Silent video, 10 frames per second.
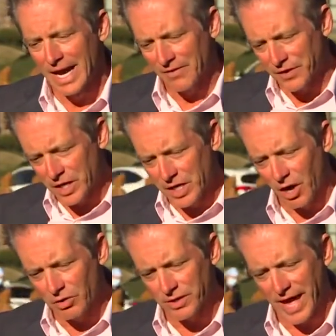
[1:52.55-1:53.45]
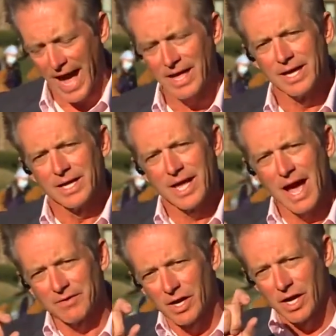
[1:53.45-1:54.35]
If you go to that, they
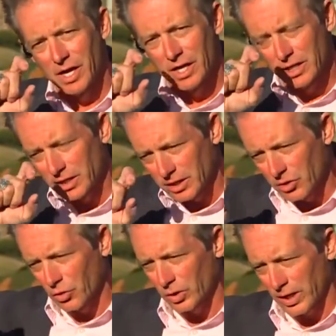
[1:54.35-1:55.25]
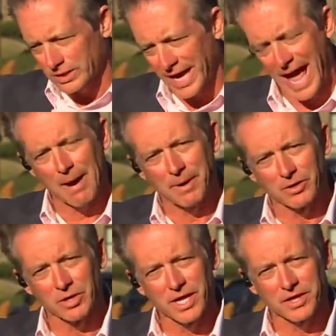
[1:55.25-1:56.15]
have a, a little uh, tab
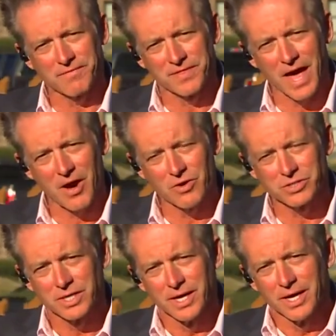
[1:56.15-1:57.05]
underneath of those